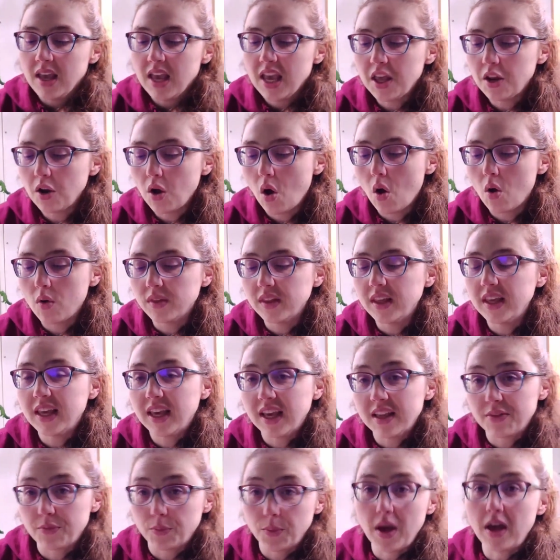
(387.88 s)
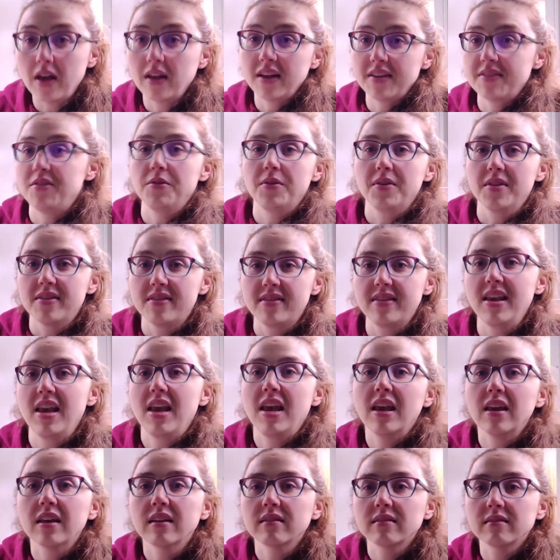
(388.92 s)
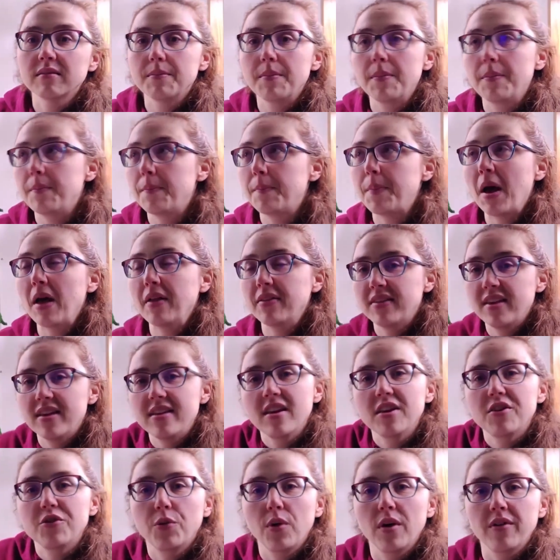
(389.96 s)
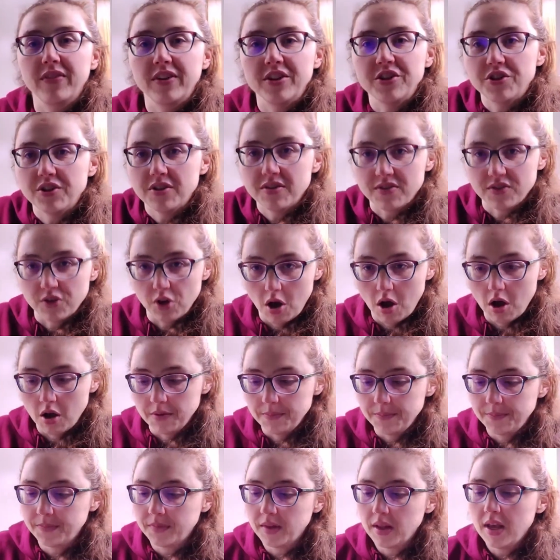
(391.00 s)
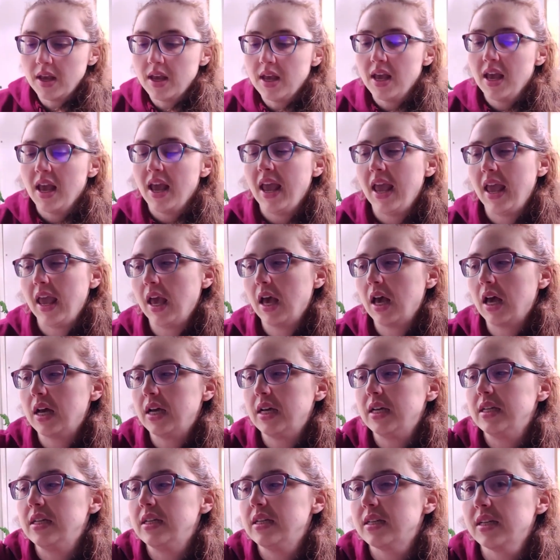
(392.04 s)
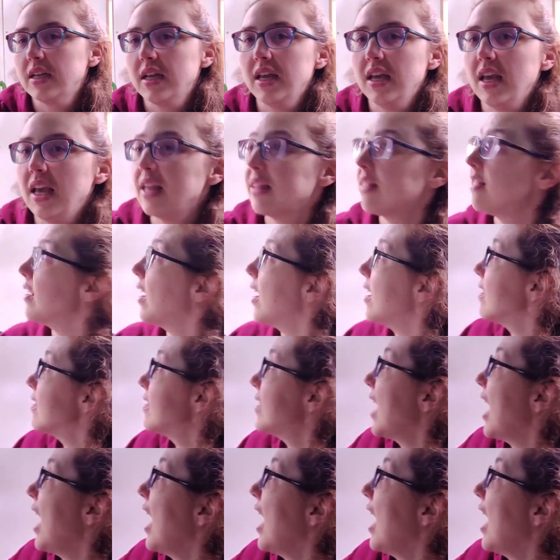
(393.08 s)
It only gets, well, as you can see, about 10 to 12 inches tall, and it does